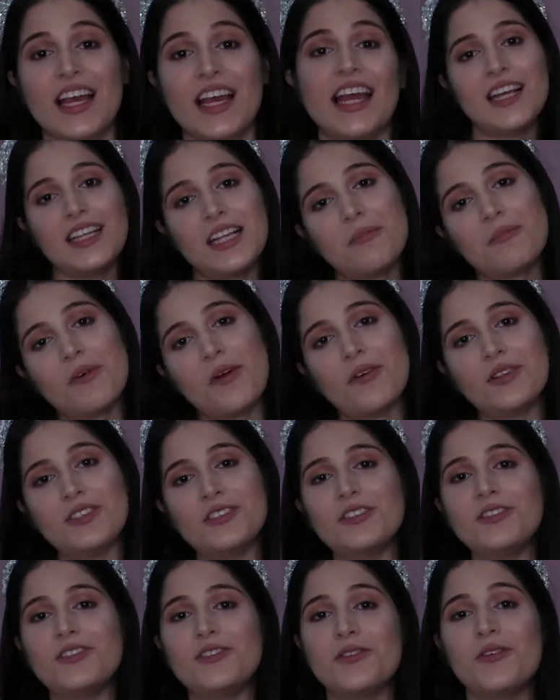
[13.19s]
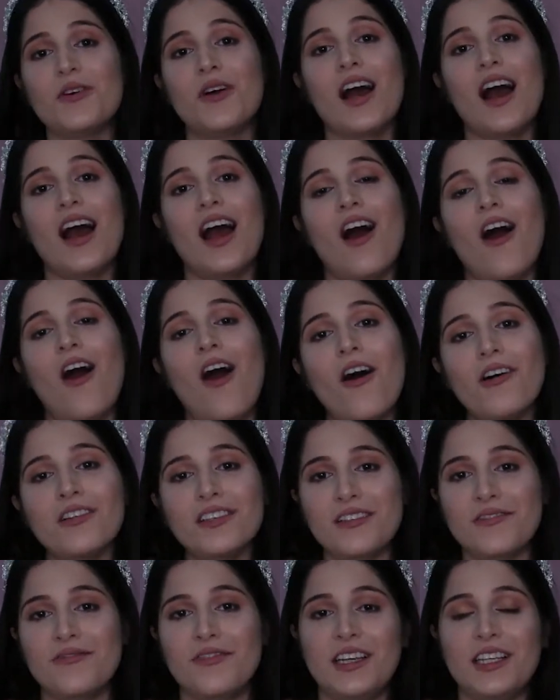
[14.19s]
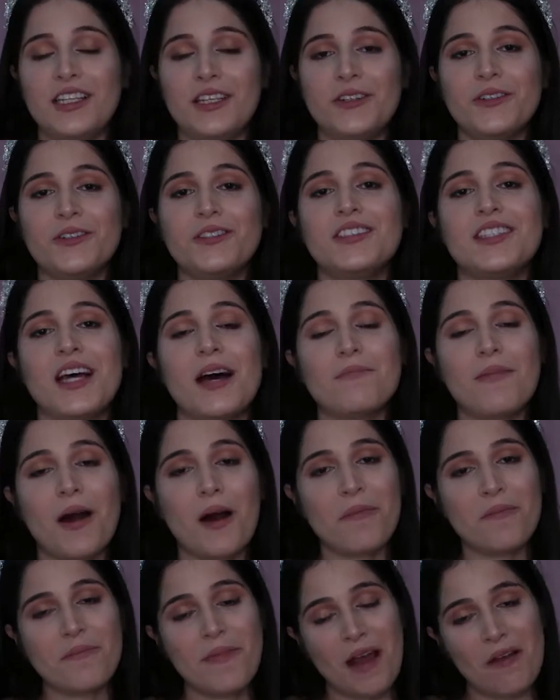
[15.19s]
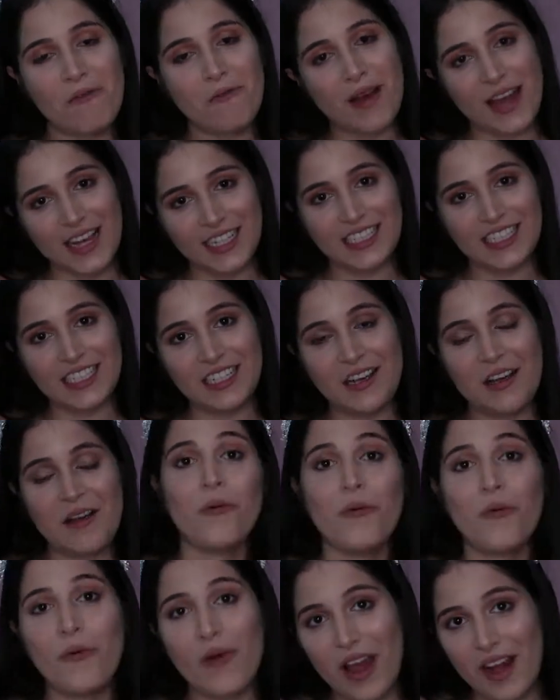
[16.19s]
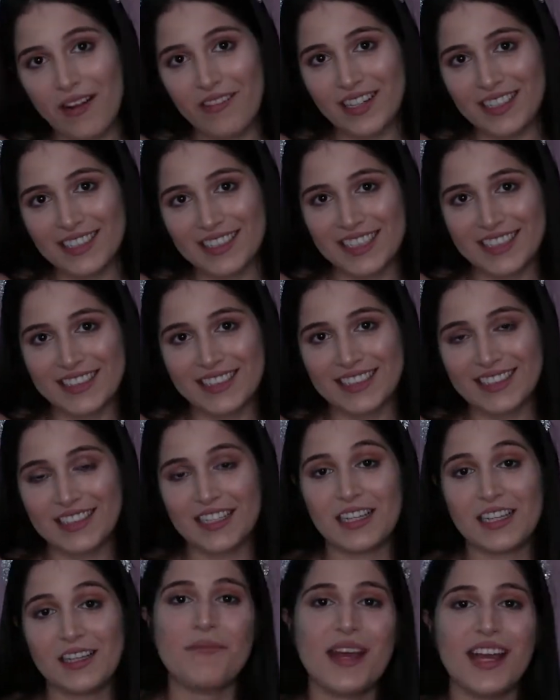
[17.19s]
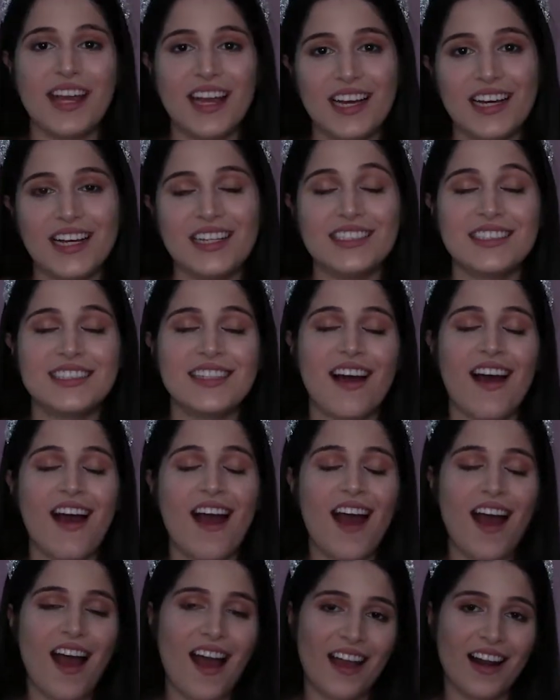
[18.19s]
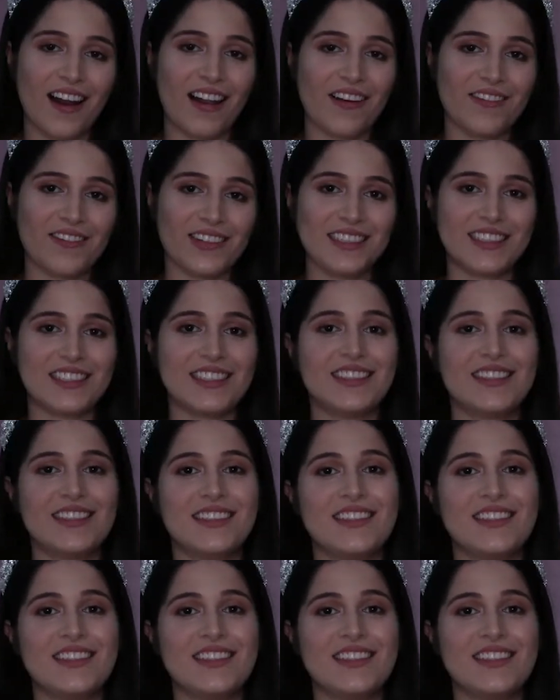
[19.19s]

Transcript: And I'm going to do all the videos about my wedding wearing this because I love it.